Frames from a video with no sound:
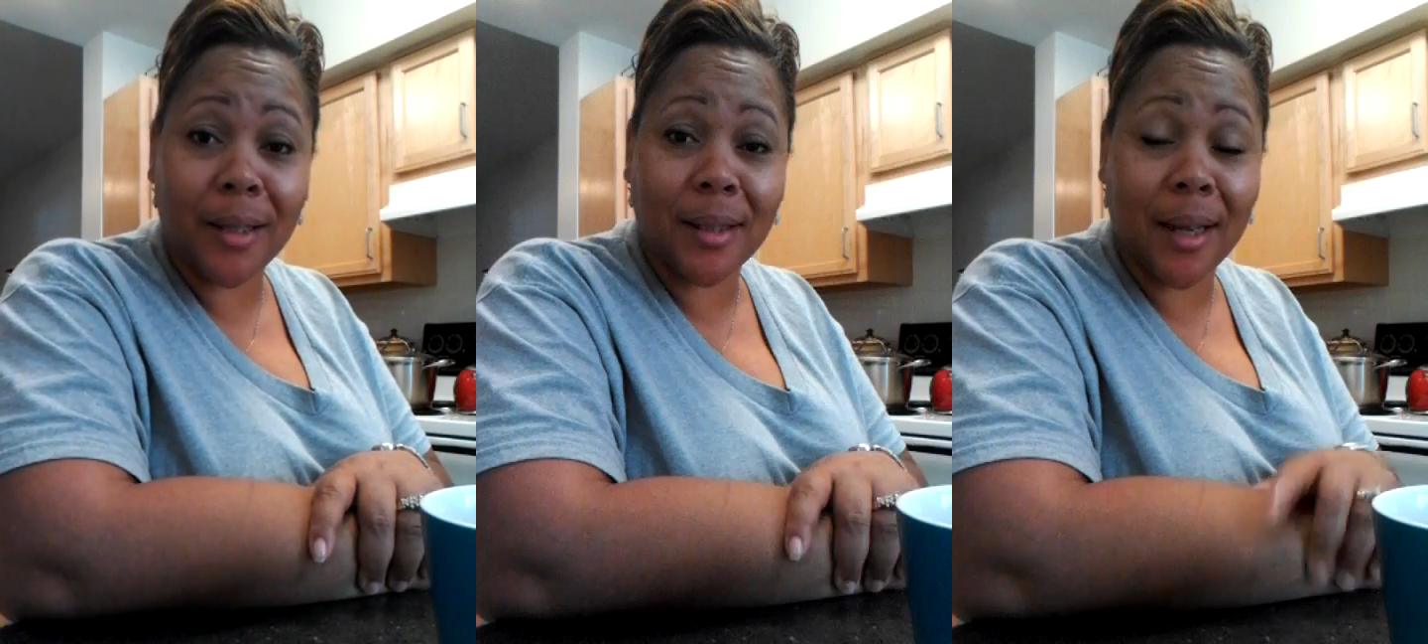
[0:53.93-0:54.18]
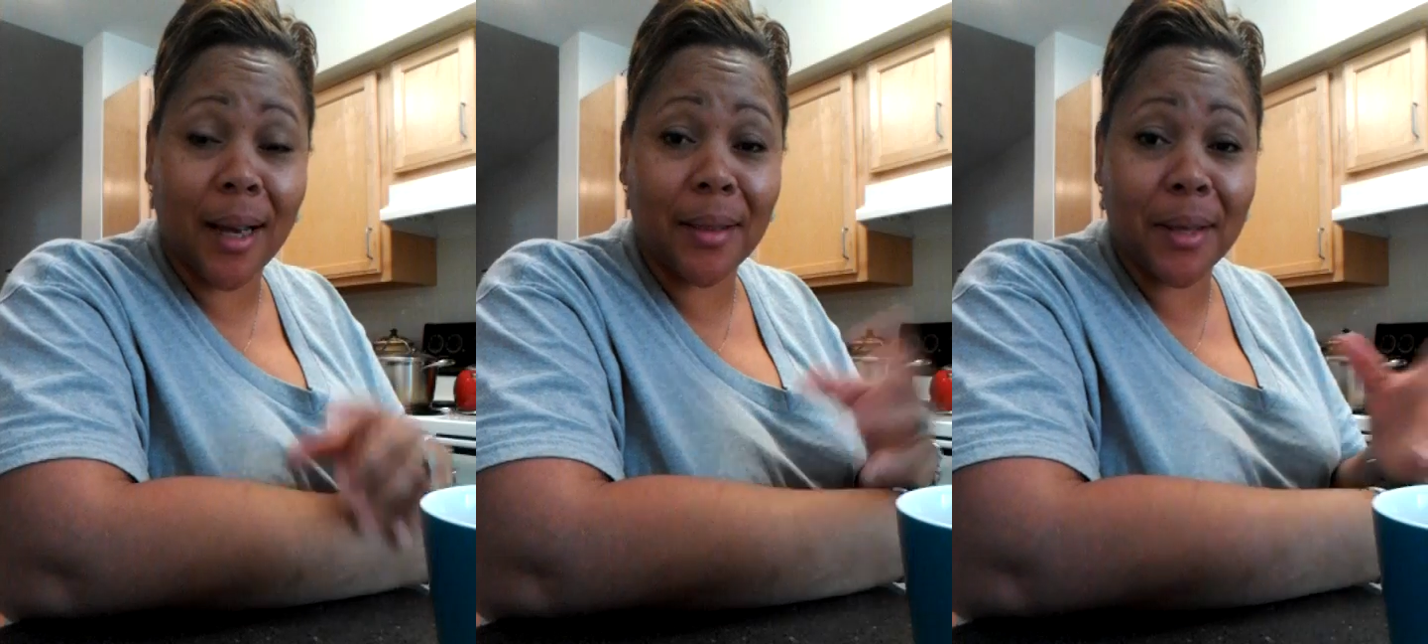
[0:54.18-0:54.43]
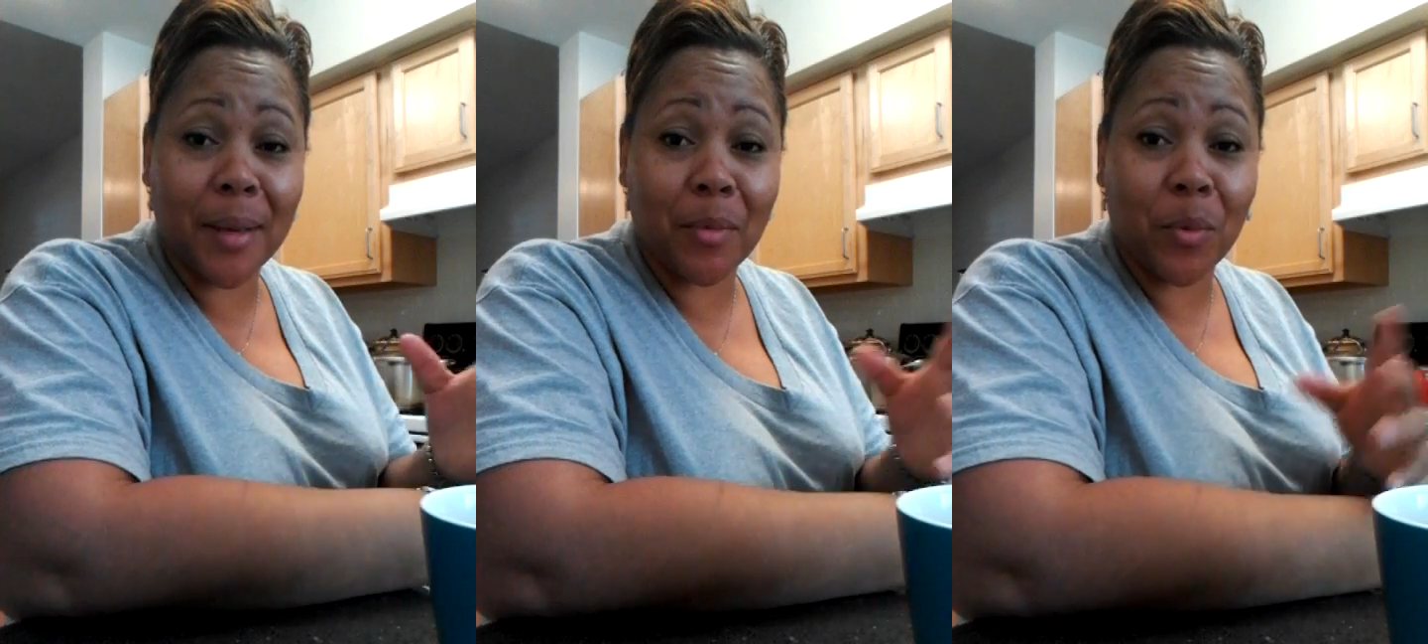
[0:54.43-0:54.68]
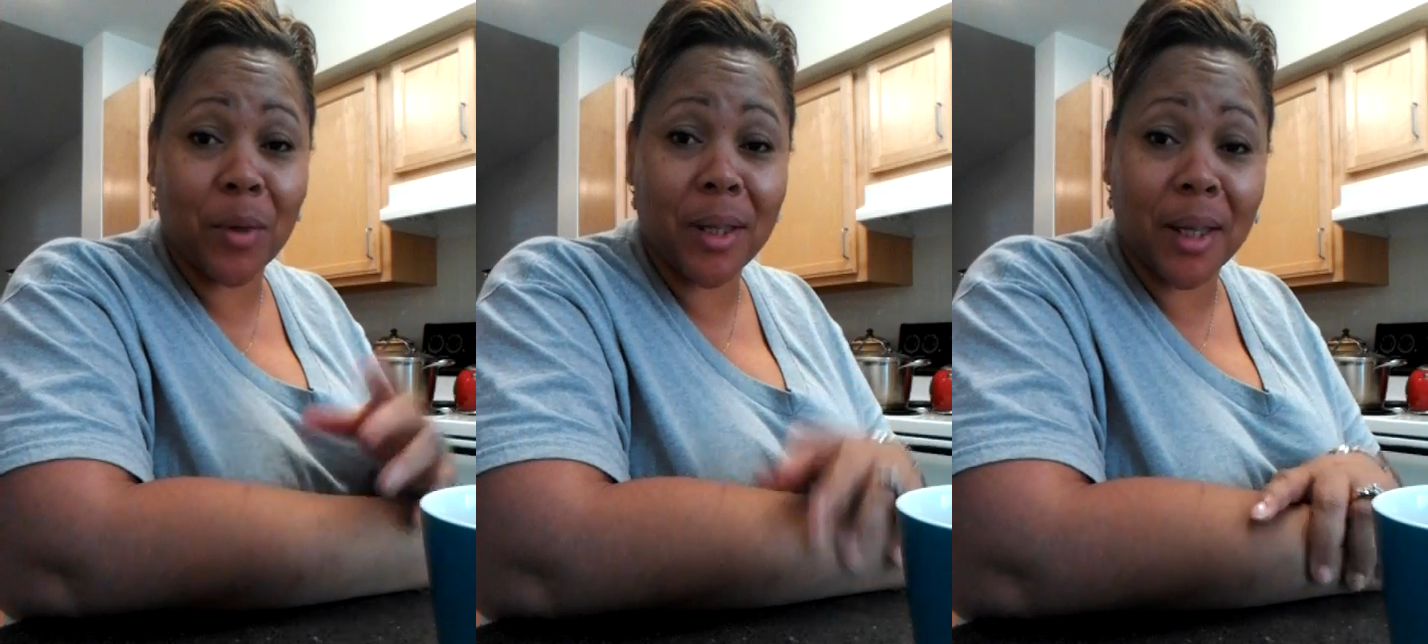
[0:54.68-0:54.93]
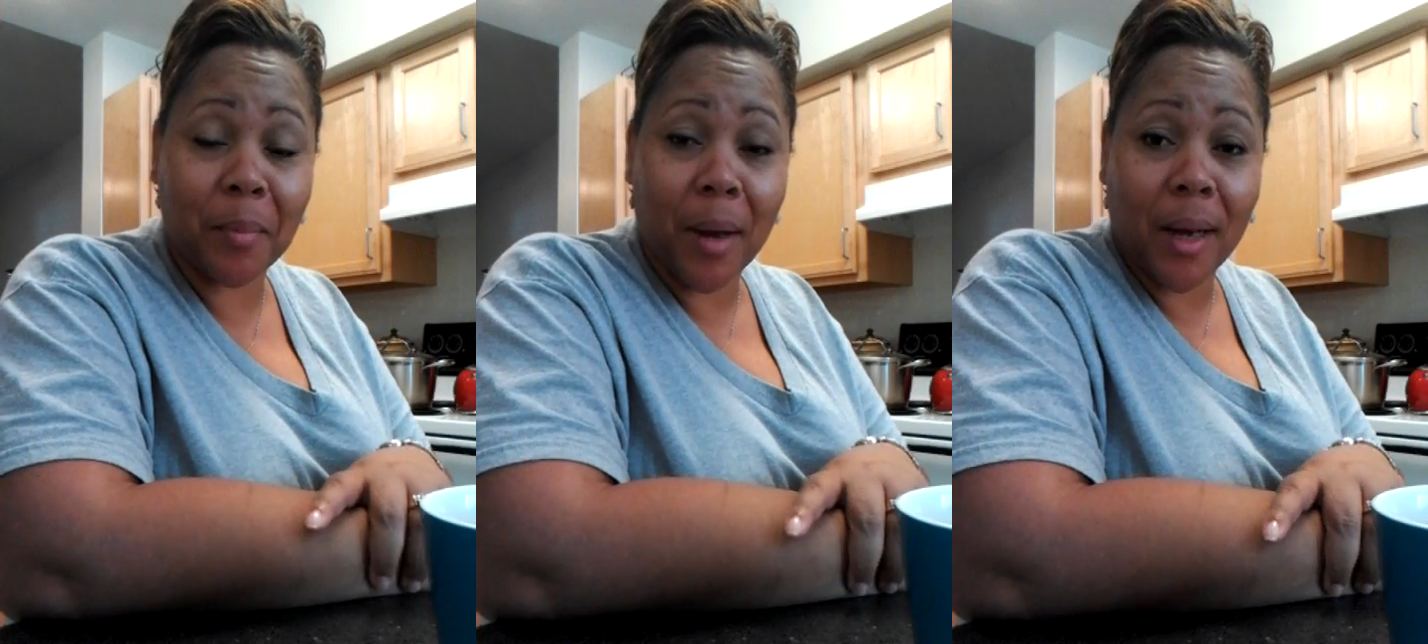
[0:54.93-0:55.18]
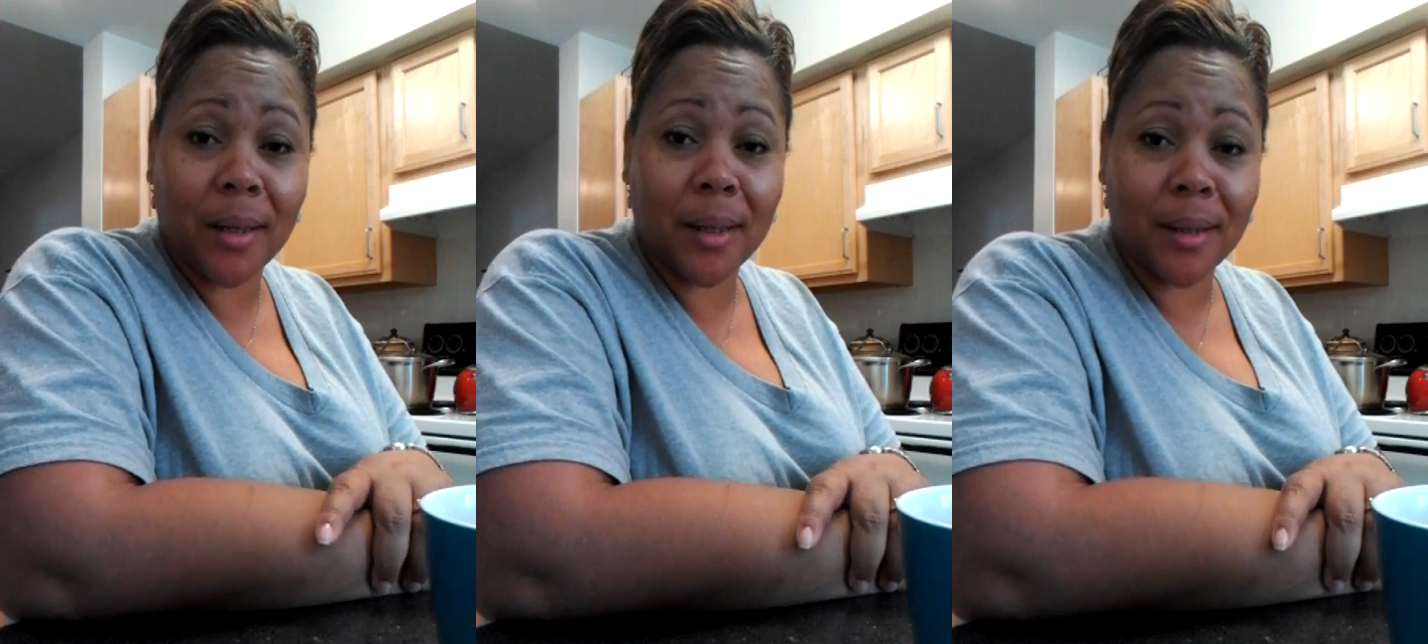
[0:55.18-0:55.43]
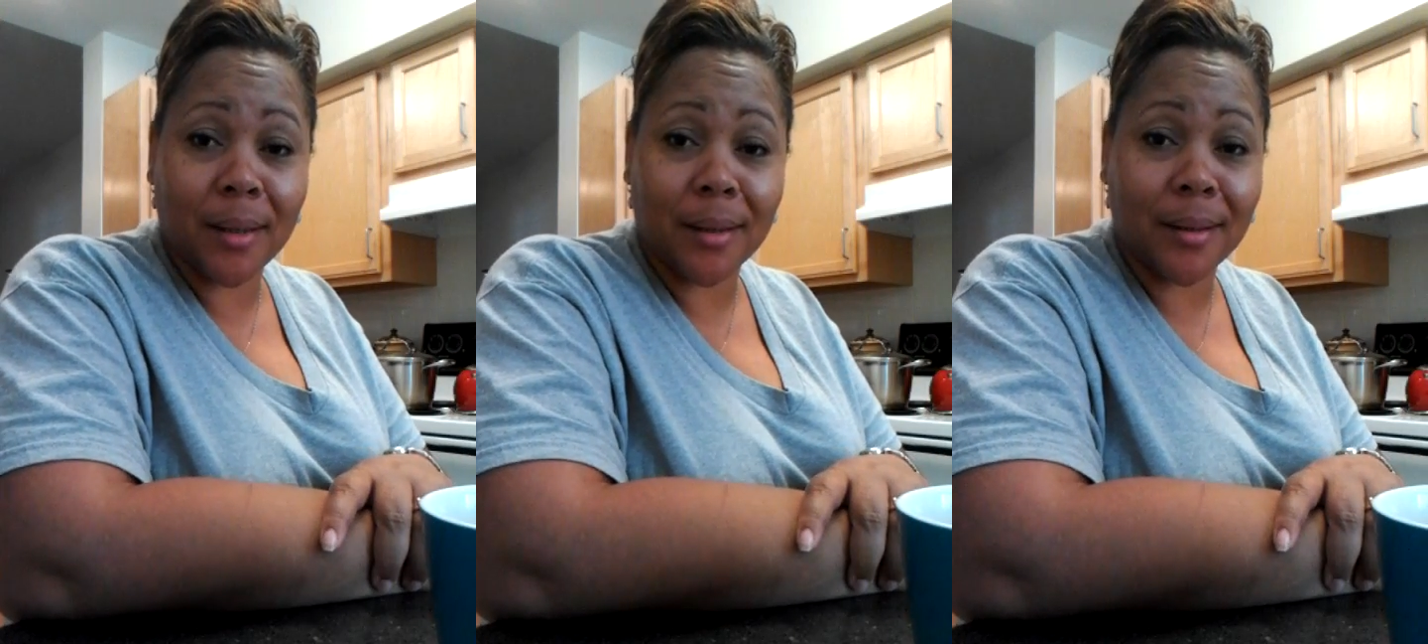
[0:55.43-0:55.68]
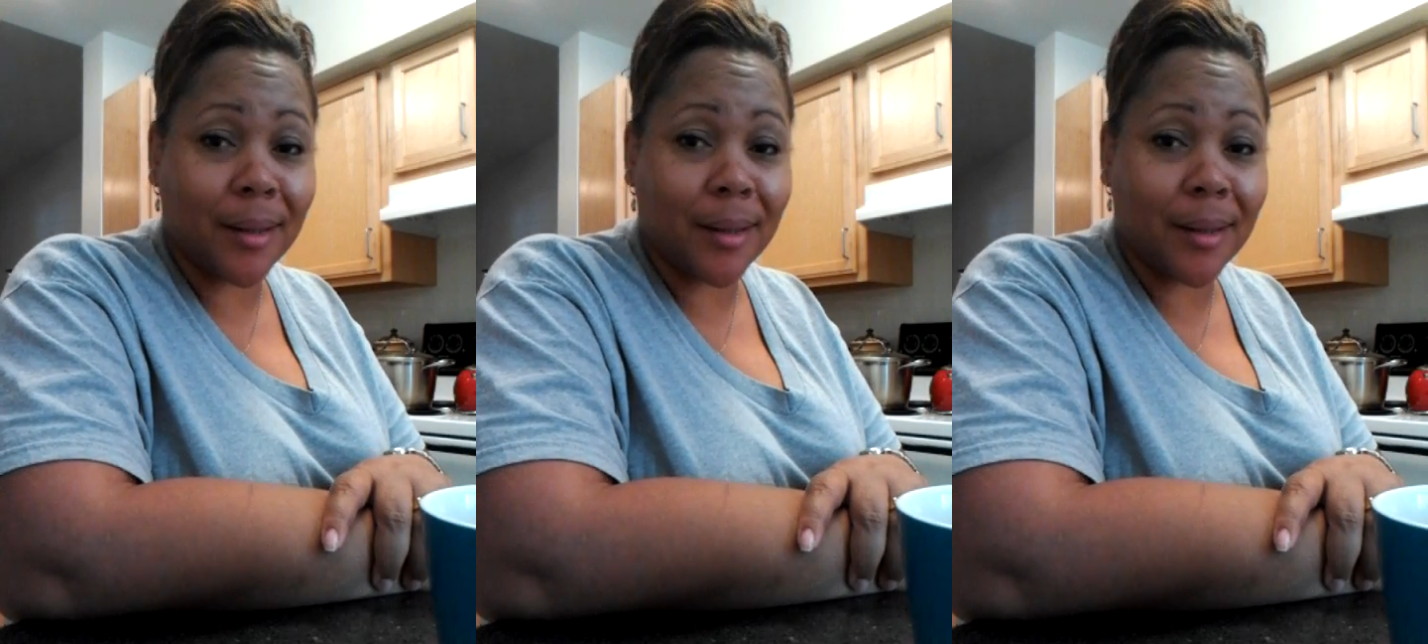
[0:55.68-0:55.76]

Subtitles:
stand them, and we keep our distance.